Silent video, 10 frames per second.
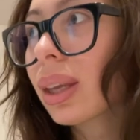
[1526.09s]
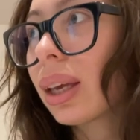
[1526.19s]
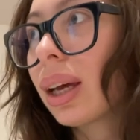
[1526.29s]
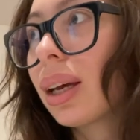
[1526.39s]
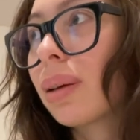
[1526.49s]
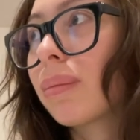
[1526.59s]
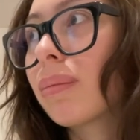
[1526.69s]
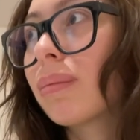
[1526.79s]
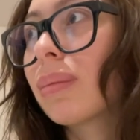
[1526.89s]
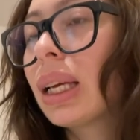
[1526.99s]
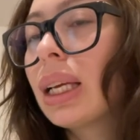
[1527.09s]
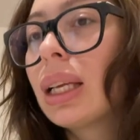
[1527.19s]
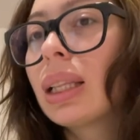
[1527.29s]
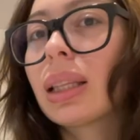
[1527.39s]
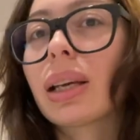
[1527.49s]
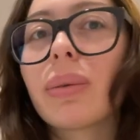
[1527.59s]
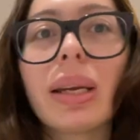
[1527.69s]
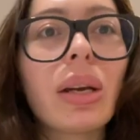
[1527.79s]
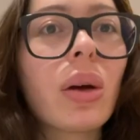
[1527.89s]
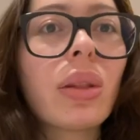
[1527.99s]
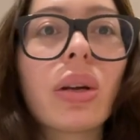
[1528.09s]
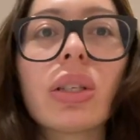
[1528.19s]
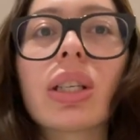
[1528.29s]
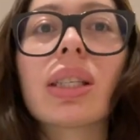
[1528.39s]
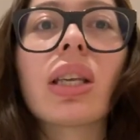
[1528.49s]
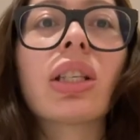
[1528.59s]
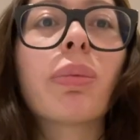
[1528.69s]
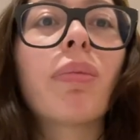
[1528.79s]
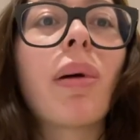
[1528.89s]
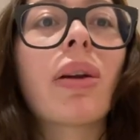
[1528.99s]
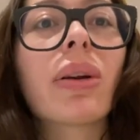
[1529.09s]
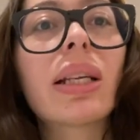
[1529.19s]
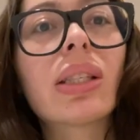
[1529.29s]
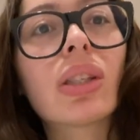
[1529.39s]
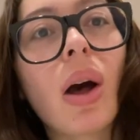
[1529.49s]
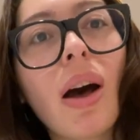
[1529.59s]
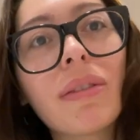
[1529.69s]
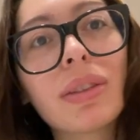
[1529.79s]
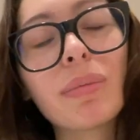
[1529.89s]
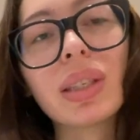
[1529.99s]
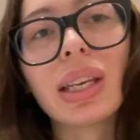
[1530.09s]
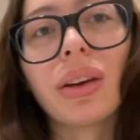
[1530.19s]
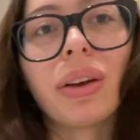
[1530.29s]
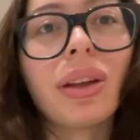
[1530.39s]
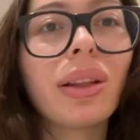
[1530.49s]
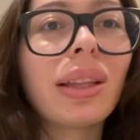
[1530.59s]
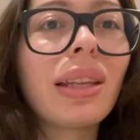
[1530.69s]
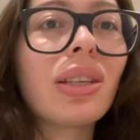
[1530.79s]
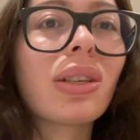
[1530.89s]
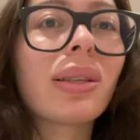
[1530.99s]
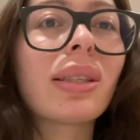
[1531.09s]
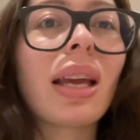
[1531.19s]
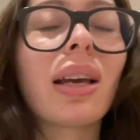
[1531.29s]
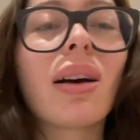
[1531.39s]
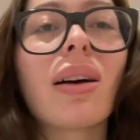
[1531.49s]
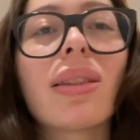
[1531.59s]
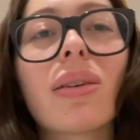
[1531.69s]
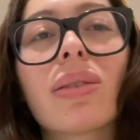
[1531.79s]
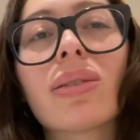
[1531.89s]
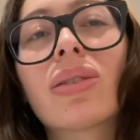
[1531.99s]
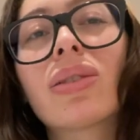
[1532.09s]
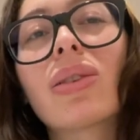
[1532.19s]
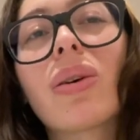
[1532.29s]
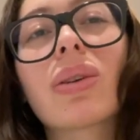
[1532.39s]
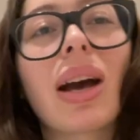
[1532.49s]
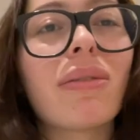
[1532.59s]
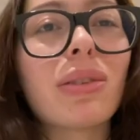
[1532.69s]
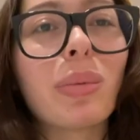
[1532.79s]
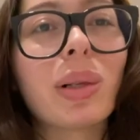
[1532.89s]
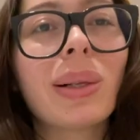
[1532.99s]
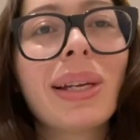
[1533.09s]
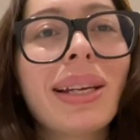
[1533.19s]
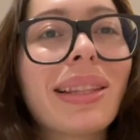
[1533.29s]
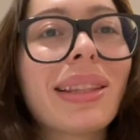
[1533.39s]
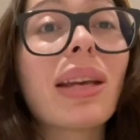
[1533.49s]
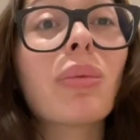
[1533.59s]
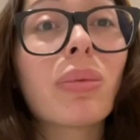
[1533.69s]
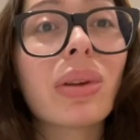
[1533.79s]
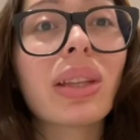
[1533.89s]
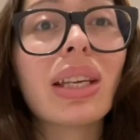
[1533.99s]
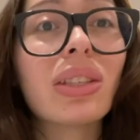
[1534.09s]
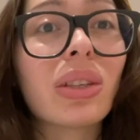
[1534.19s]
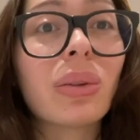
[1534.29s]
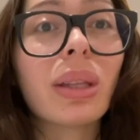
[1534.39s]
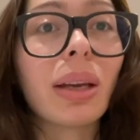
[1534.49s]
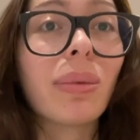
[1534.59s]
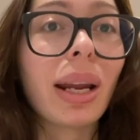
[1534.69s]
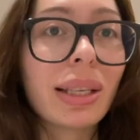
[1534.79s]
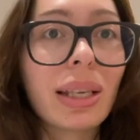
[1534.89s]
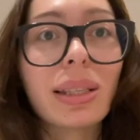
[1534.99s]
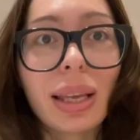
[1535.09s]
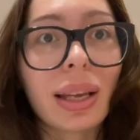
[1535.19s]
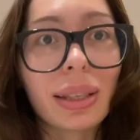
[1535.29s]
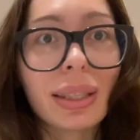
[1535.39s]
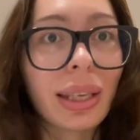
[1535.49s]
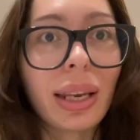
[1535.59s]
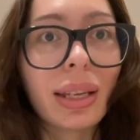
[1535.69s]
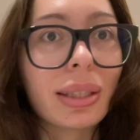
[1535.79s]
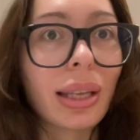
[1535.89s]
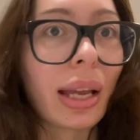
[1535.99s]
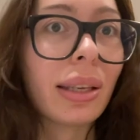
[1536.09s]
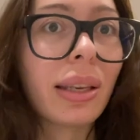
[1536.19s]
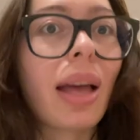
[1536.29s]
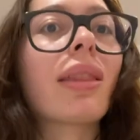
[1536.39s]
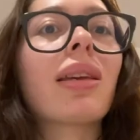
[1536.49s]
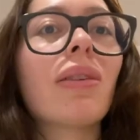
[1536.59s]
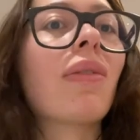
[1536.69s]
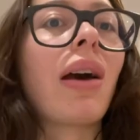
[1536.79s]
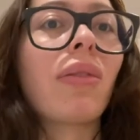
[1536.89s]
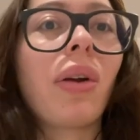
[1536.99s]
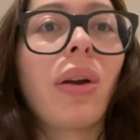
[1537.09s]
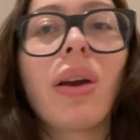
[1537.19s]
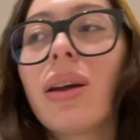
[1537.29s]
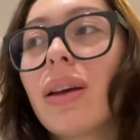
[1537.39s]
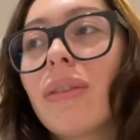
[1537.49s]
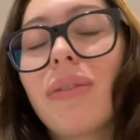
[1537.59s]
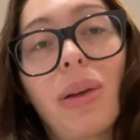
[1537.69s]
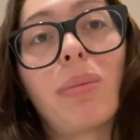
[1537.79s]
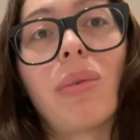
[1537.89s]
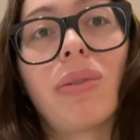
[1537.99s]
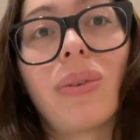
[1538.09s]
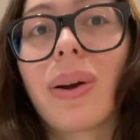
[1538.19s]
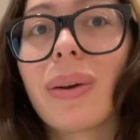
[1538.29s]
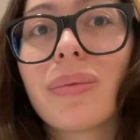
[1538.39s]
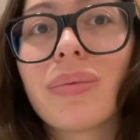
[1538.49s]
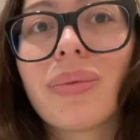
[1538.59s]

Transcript: Um, Liquido, they're just such buttery, soft material and they just like, oh, they're so comfortable. They really do. Like when I say second skin, it's like nothing you've ever felt before.